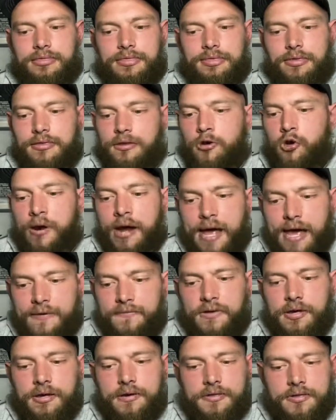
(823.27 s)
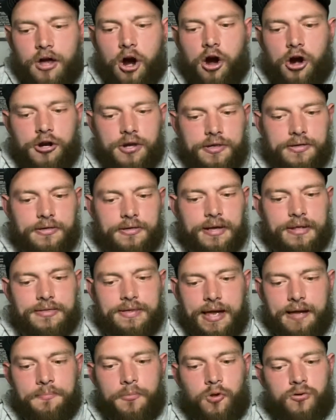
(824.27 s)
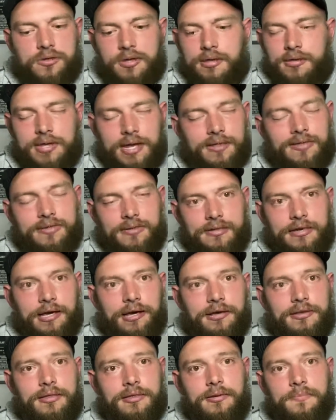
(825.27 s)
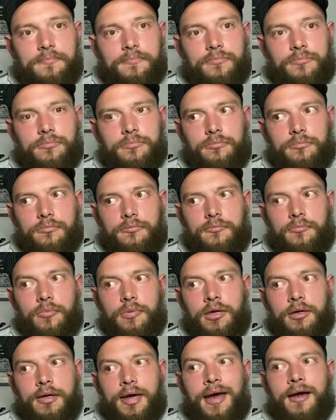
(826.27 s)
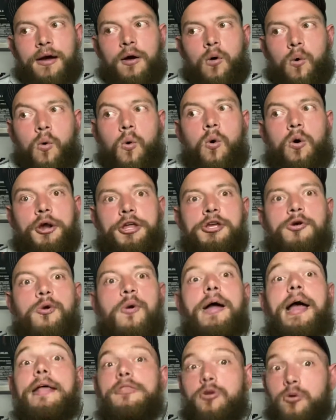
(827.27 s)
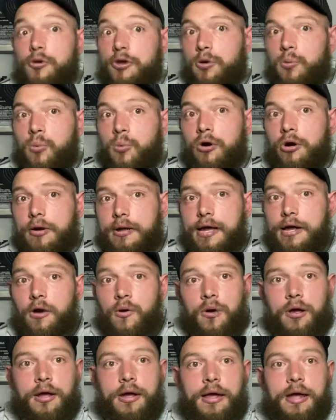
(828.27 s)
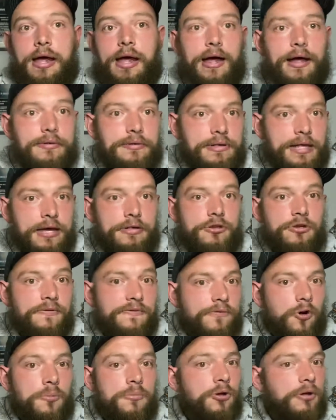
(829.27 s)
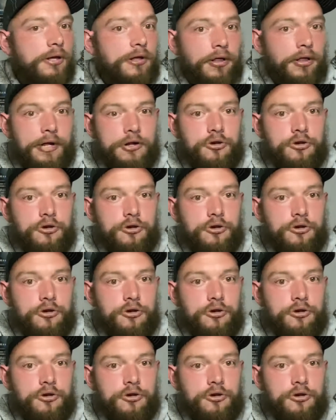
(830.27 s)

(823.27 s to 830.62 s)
your heaviest, hardest, most intense set, or you do your workout and then you film your little